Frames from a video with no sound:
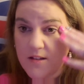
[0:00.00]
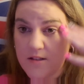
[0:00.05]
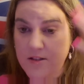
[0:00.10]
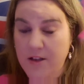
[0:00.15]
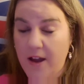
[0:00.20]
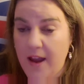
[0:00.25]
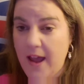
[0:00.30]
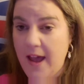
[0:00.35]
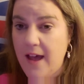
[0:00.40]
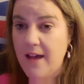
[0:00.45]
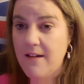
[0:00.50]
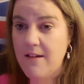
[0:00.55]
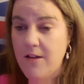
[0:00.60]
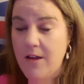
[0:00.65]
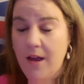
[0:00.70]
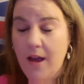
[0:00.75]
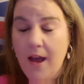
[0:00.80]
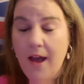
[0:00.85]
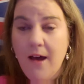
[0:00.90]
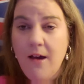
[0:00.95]
So how
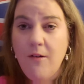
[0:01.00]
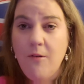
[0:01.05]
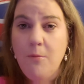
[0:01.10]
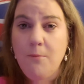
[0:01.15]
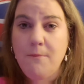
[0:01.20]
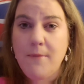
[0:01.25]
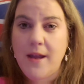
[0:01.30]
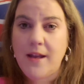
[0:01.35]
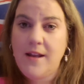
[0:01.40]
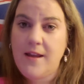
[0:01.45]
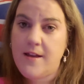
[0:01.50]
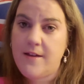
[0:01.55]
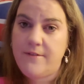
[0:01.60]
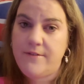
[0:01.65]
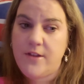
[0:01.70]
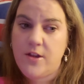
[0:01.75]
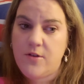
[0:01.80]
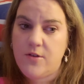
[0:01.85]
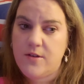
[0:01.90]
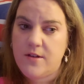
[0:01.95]
how many
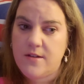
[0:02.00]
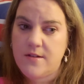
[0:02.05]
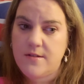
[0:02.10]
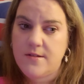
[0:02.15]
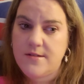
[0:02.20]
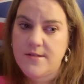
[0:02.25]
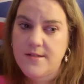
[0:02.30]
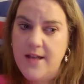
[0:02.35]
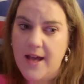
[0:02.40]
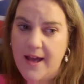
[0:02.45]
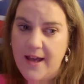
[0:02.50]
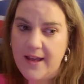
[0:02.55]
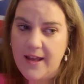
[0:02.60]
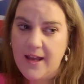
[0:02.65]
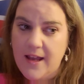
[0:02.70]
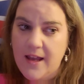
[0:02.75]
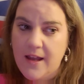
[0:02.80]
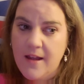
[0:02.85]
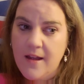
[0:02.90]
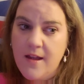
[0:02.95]
of you can
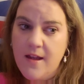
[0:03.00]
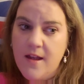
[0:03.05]
say